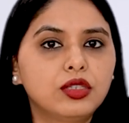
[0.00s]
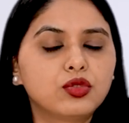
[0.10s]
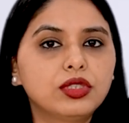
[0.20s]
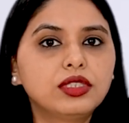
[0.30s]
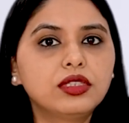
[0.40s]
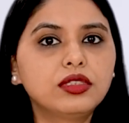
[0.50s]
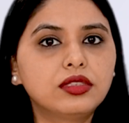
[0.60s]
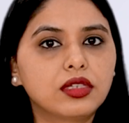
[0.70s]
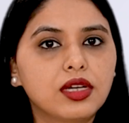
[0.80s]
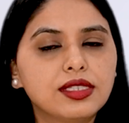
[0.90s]
So, this
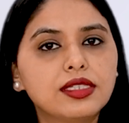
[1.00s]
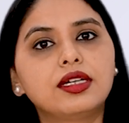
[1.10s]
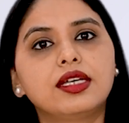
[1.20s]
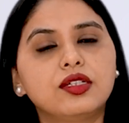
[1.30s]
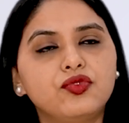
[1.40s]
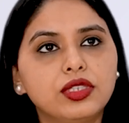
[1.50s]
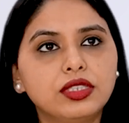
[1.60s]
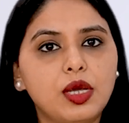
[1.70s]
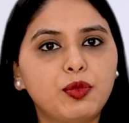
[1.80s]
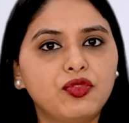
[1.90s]
is considered as the
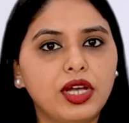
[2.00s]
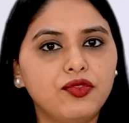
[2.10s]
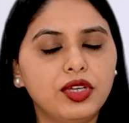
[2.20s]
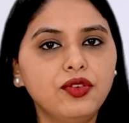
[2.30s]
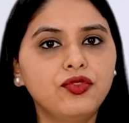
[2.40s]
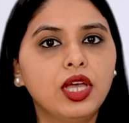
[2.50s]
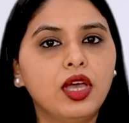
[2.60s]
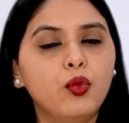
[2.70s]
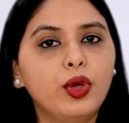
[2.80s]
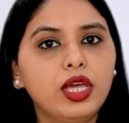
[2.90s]
first step of IVF
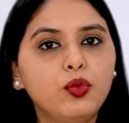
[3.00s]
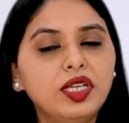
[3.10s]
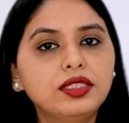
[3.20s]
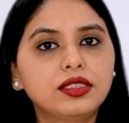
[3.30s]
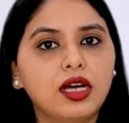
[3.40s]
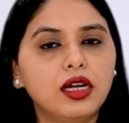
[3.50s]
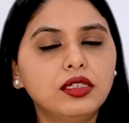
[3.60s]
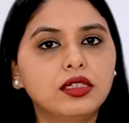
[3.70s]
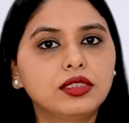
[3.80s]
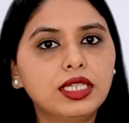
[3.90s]
where we
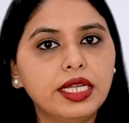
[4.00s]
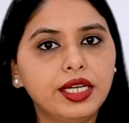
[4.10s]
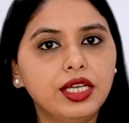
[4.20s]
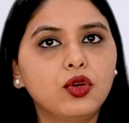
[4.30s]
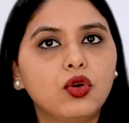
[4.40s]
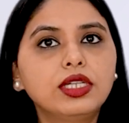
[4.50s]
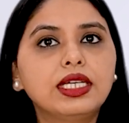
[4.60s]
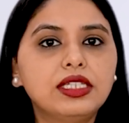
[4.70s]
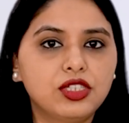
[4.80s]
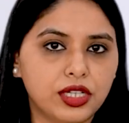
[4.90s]
start the lady
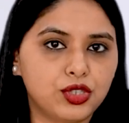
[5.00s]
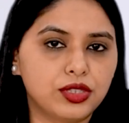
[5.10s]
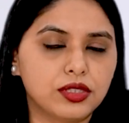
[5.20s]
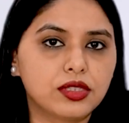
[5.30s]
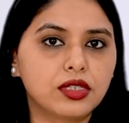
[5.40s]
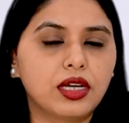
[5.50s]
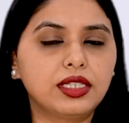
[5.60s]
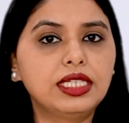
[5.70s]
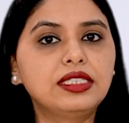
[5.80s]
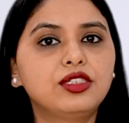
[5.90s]
on injections.
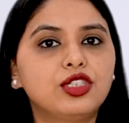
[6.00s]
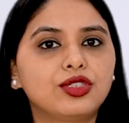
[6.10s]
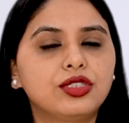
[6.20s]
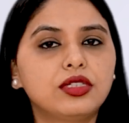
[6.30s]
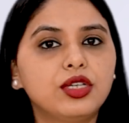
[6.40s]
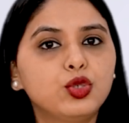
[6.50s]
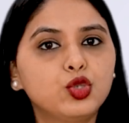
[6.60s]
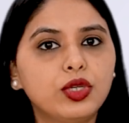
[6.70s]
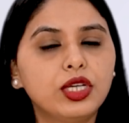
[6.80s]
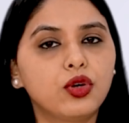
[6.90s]
These injections are
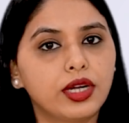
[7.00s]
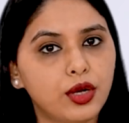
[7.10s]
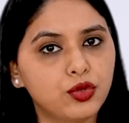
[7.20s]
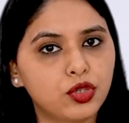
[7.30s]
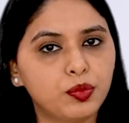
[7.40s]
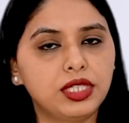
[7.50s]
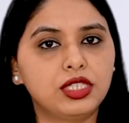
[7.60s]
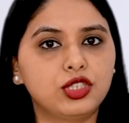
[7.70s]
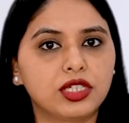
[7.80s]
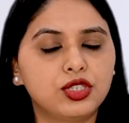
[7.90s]
usually gonadotropin
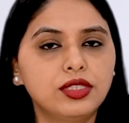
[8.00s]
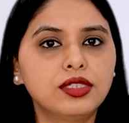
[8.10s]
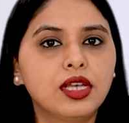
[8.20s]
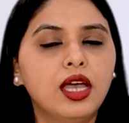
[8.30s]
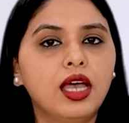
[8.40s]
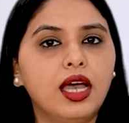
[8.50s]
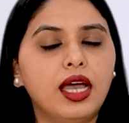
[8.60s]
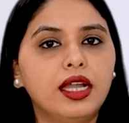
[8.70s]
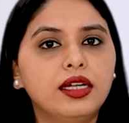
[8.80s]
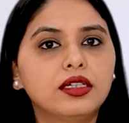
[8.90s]
injections
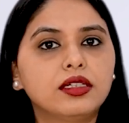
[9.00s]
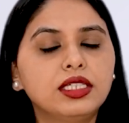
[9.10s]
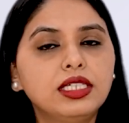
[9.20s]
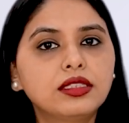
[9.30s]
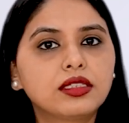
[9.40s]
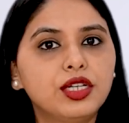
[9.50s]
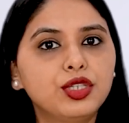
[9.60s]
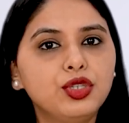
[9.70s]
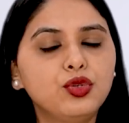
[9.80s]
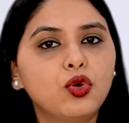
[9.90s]
and these
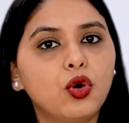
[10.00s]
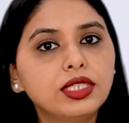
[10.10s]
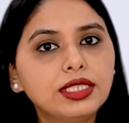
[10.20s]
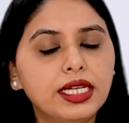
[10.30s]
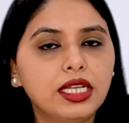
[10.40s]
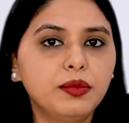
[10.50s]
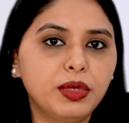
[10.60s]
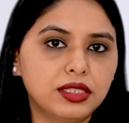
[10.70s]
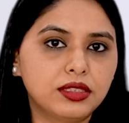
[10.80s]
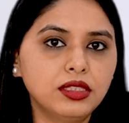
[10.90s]
continue on a daily
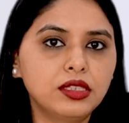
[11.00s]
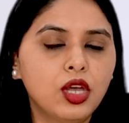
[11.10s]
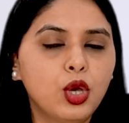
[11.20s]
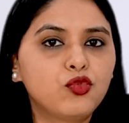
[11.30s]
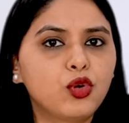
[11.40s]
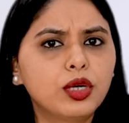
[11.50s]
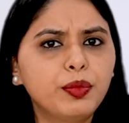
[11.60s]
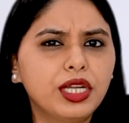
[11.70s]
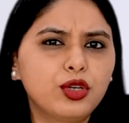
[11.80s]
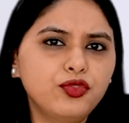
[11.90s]
basis for a
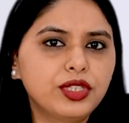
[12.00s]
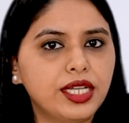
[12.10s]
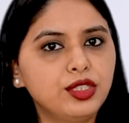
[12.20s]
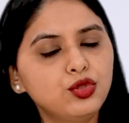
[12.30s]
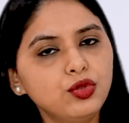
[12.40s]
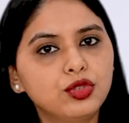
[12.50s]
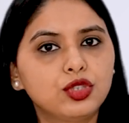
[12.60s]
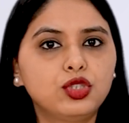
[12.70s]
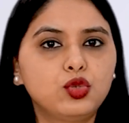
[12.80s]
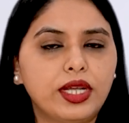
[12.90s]
period of 10 to
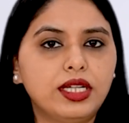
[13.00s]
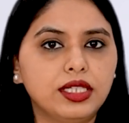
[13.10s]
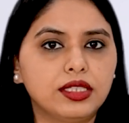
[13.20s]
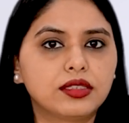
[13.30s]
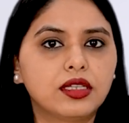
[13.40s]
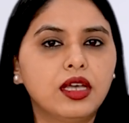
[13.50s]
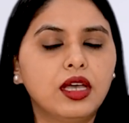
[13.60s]
12 days.